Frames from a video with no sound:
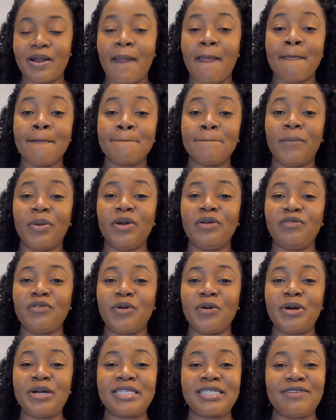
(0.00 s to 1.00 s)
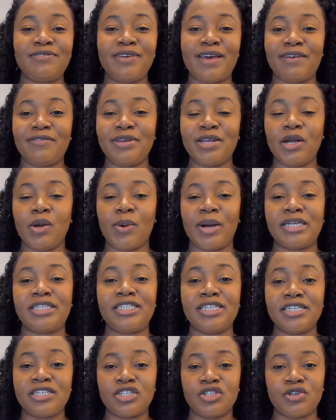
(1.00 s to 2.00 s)
But of course, if you have any questions,
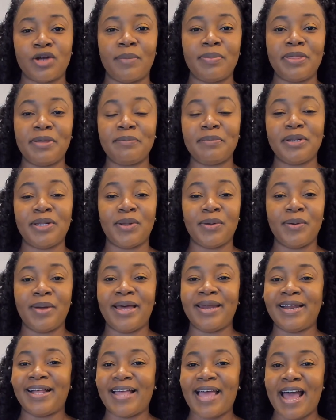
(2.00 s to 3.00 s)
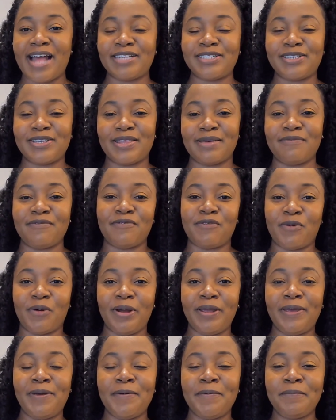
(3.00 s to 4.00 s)
drop them below and I'll answer them for you.
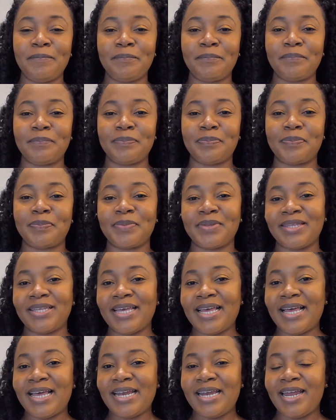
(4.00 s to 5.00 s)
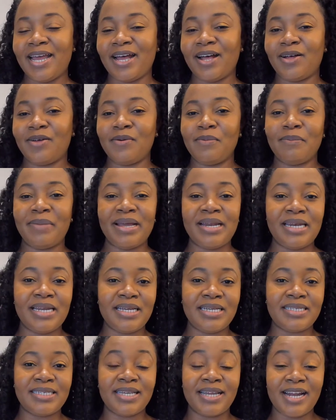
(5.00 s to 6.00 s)
Now, my niece said
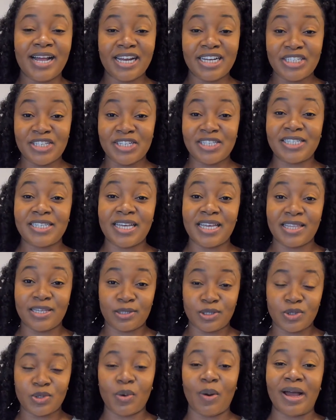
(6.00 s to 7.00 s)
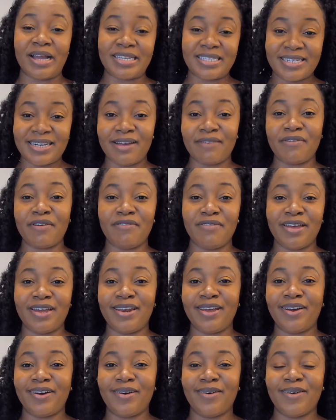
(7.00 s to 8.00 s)
I should say this twice in every video,
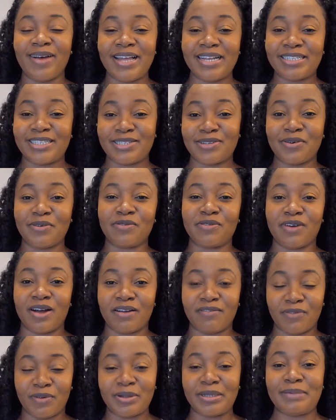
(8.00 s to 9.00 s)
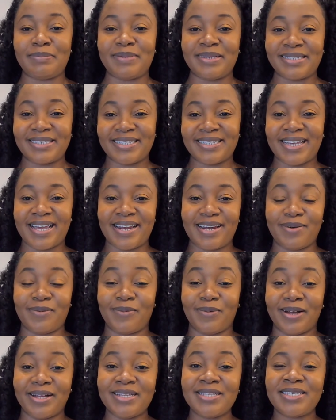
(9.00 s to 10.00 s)
and so far I've only been saying it
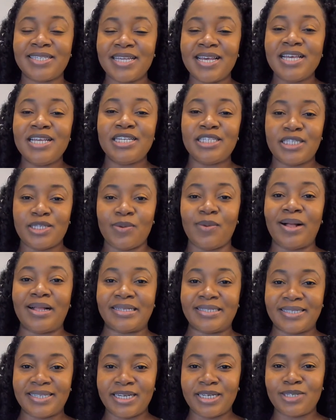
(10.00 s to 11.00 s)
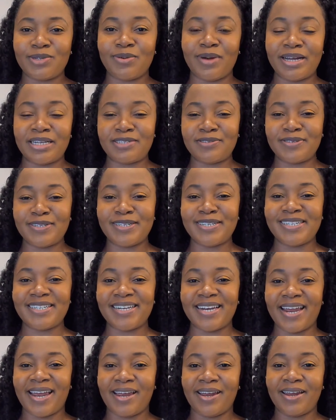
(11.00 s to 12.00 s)
once, so I'll say twice for you
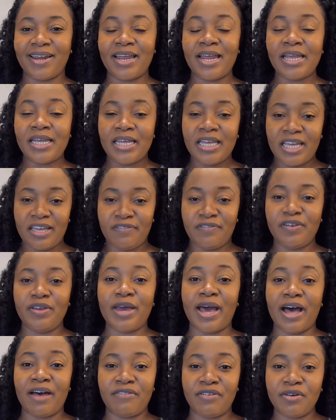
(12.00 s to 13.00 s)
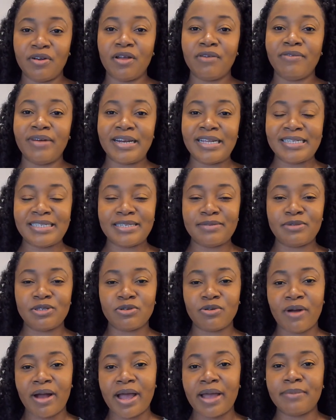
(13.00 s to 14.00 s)
today. If you haven't already
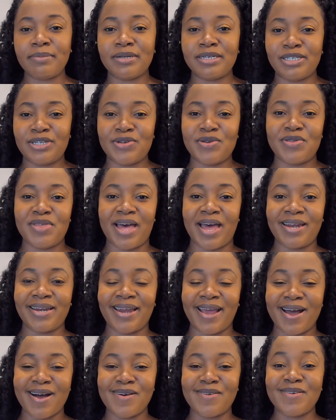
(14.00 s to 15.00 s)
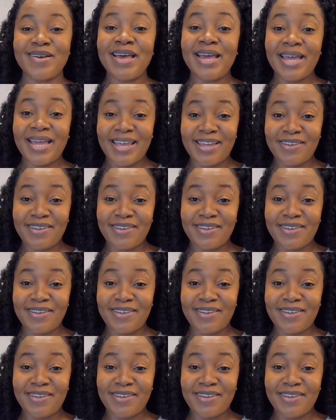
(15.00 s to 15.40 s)
subscribed, do that now. If you